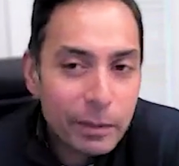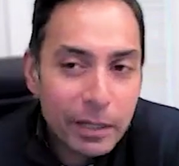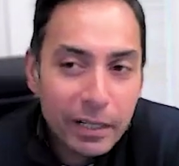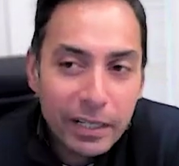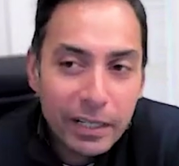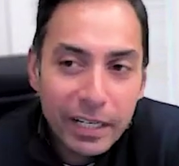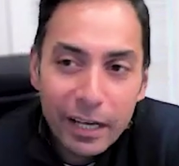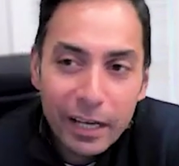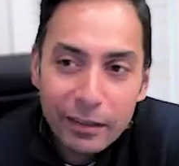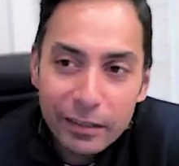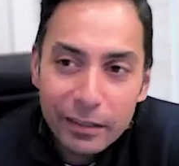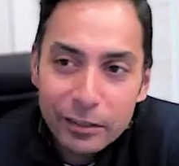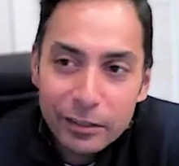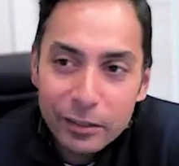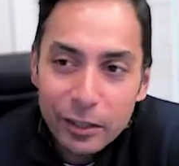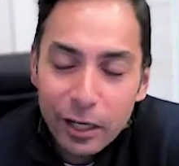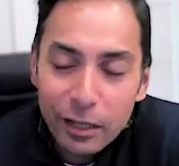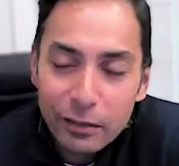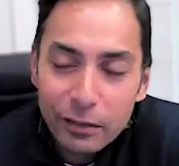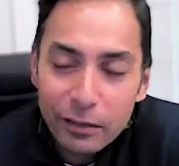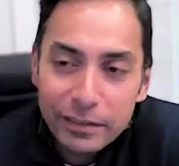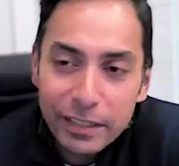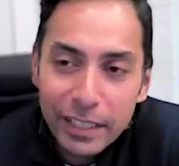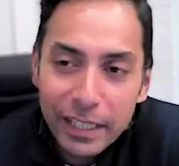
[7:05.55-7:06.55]
about how the
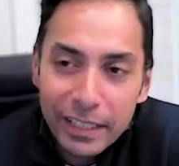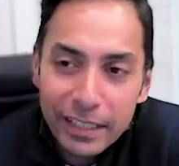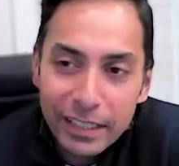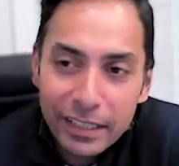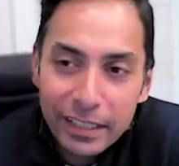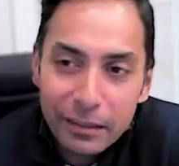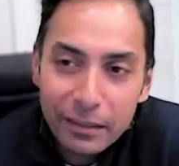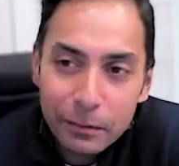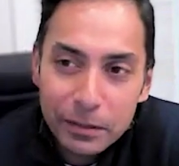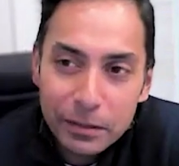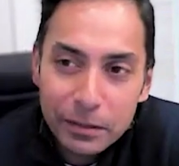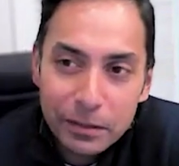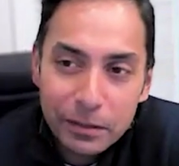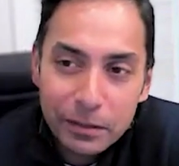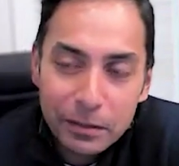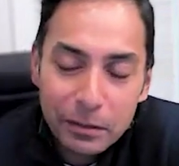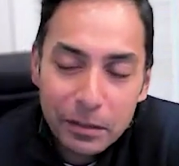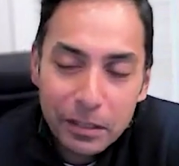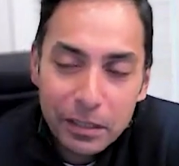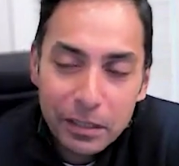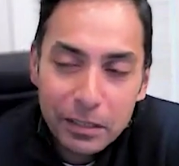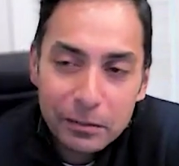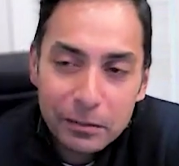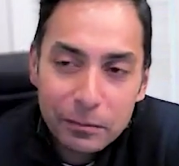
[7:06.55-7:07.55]
soft data, which
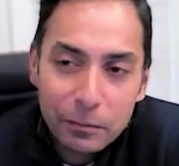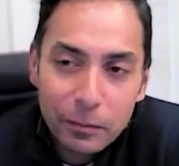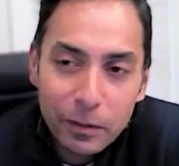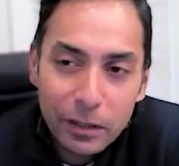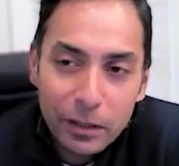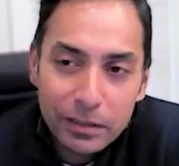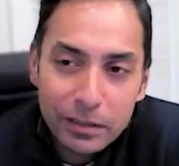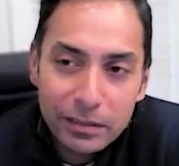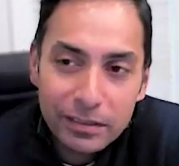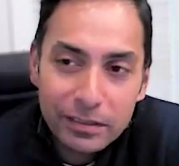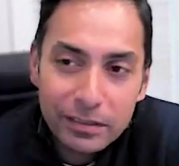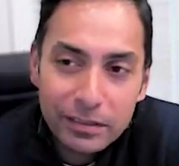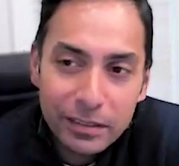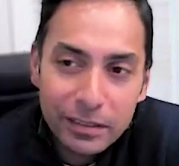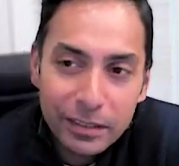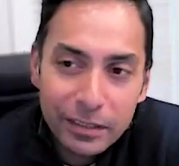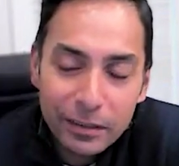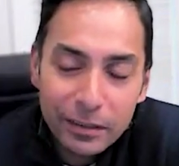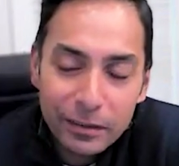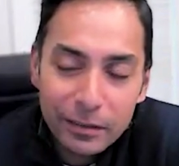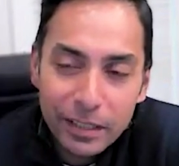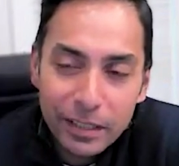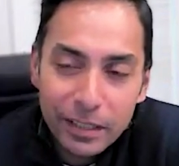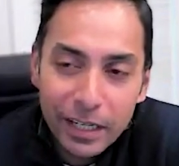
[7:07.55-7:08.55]
is what's,
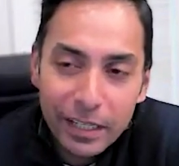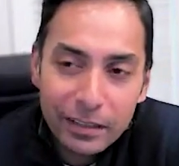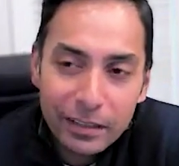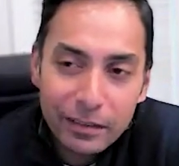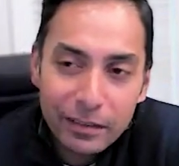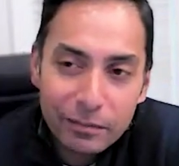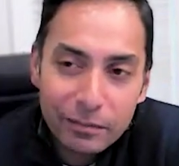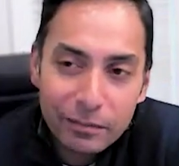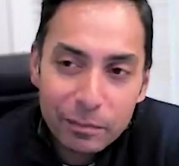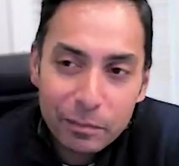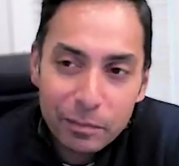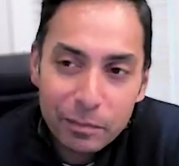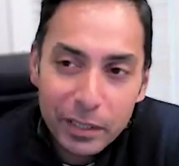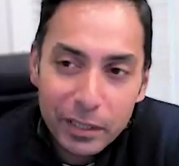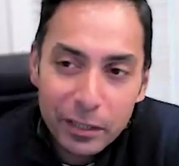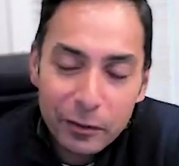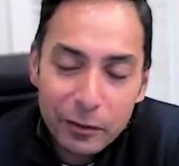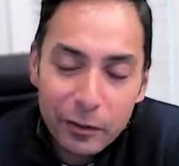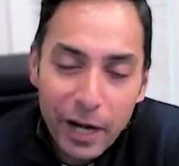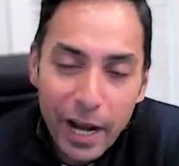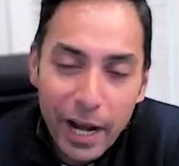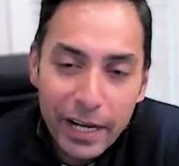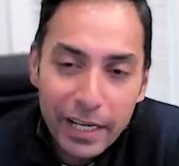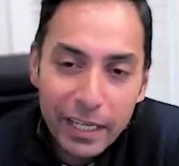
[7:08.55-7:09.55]
kind of been
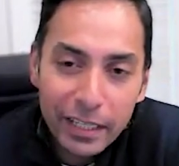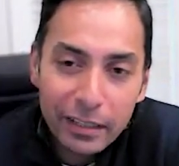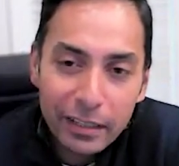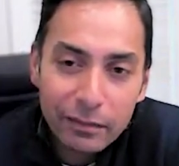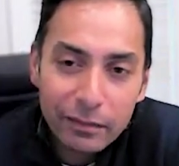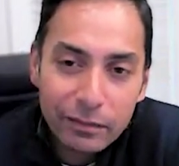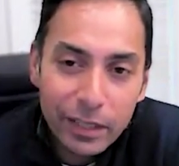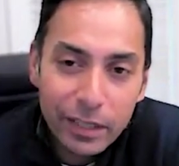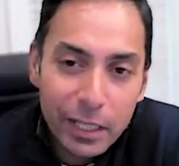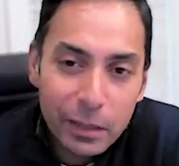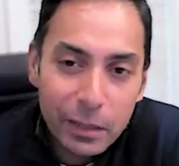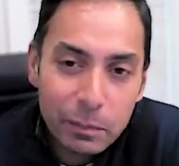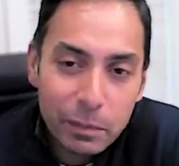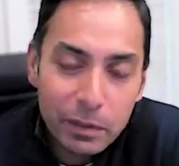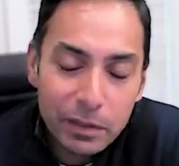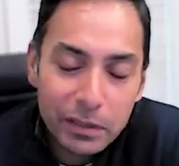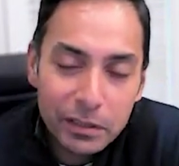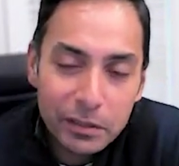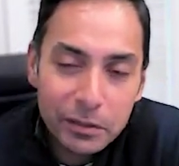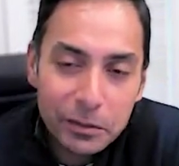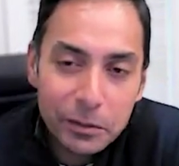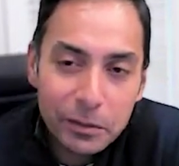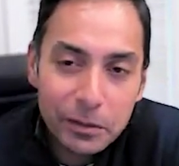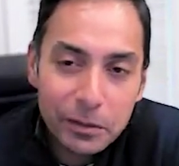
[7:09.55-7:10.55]
cracking of late. But
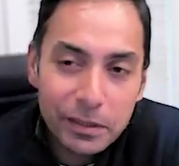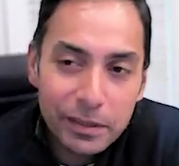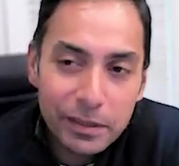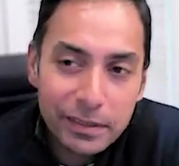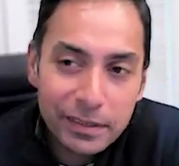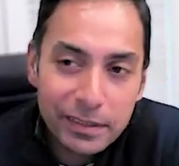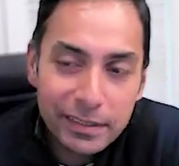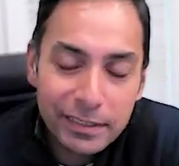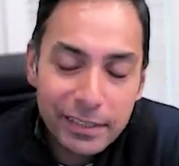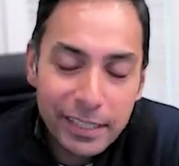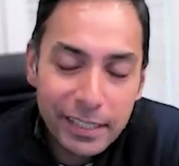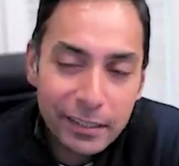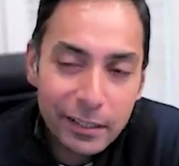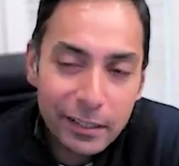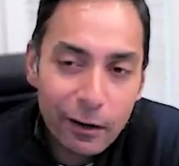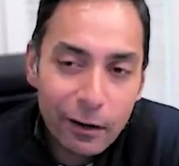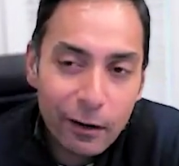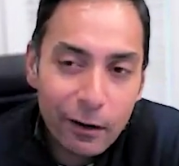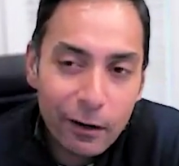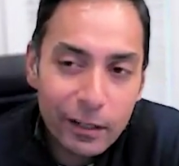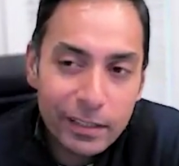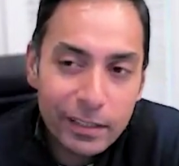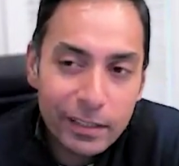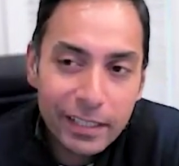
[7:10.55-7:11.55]
the truth is that the
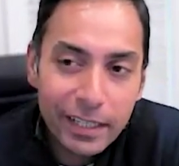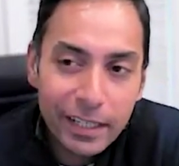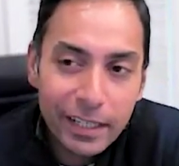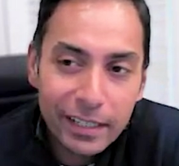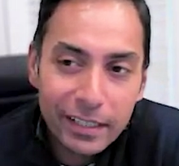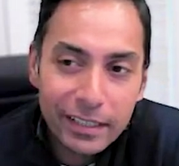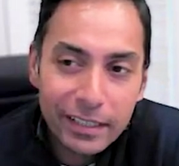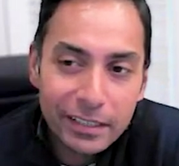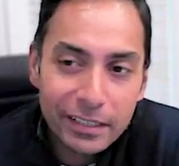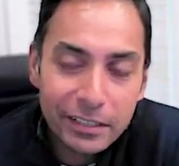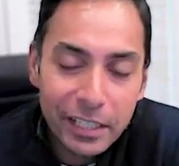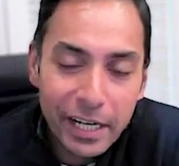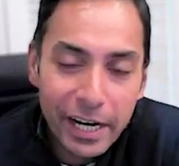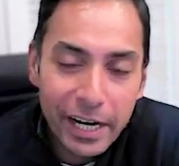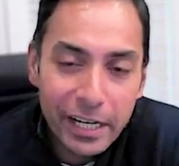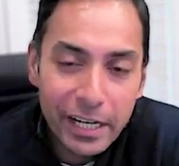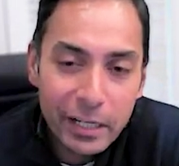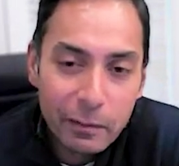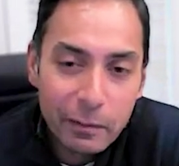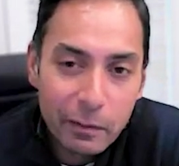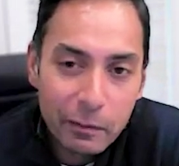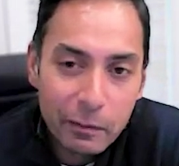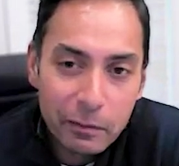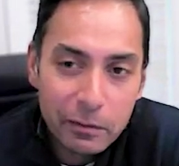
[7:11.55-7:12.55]
hard data in
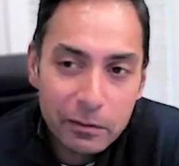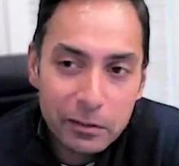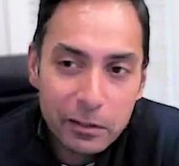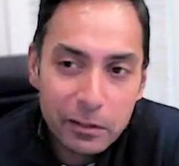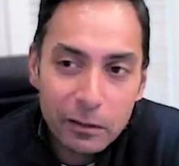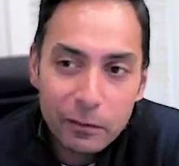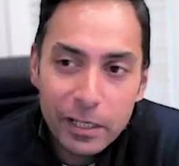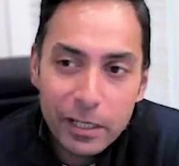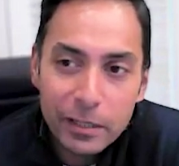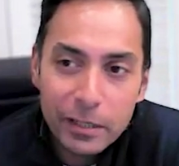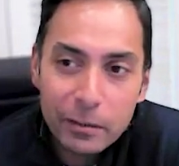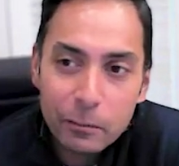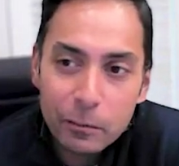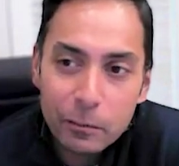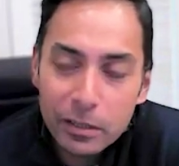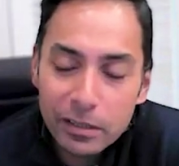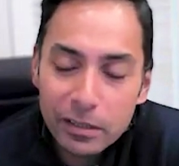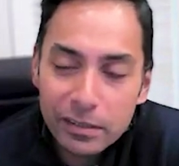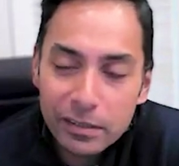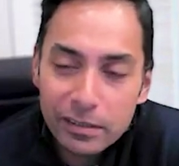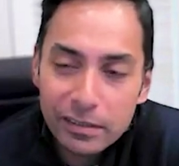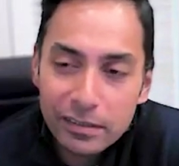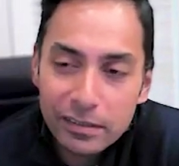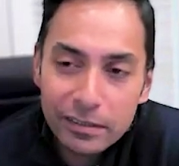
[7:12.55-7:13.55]
January was already
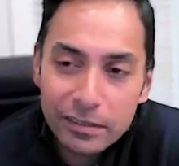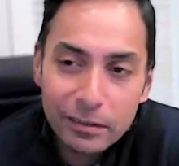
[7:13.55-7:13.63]
worse.